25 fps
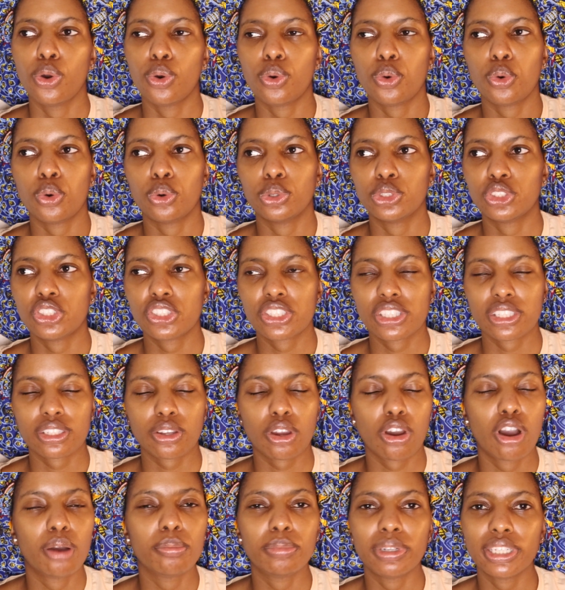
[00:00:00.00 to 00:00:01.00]
or
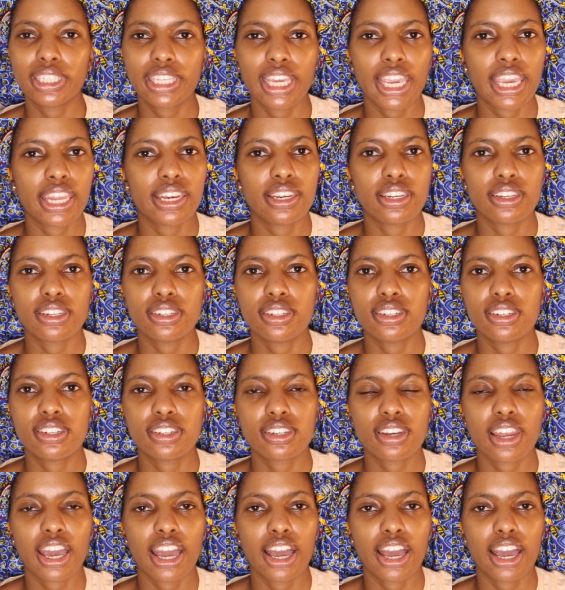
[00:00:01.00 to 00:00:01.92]
just complicated